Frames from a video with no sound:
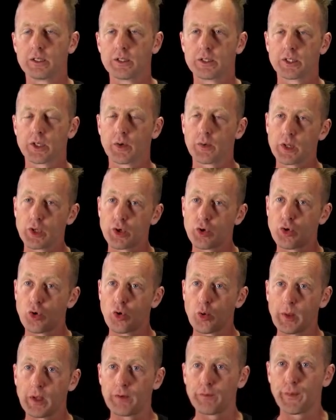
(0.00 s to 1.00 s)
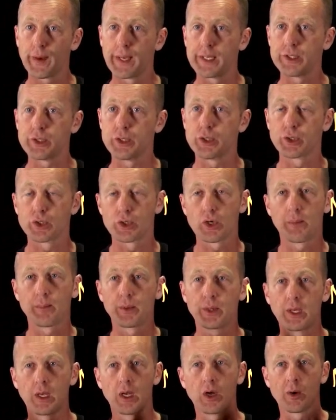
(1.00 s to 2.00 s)
So in the norming phase, you stop
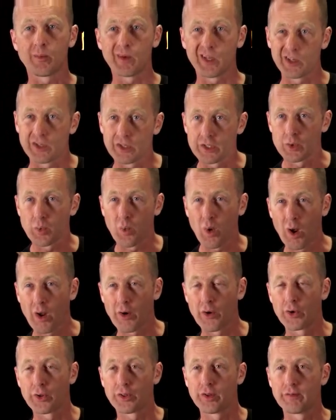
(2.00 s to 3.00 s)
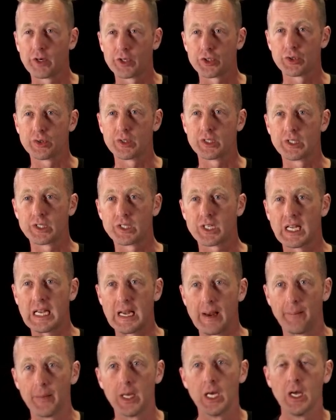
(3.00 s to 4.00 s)
thinking, oh my goodness, why on earth have I joined this
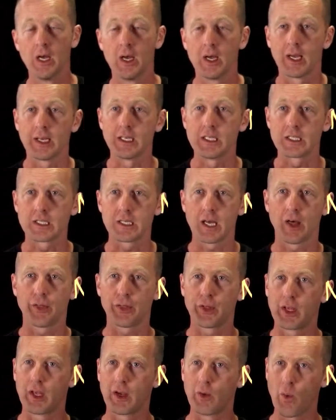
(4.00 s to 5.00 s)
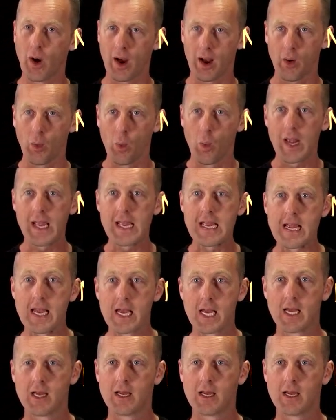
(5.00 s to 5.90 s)
team? And you start thinking, wow, we.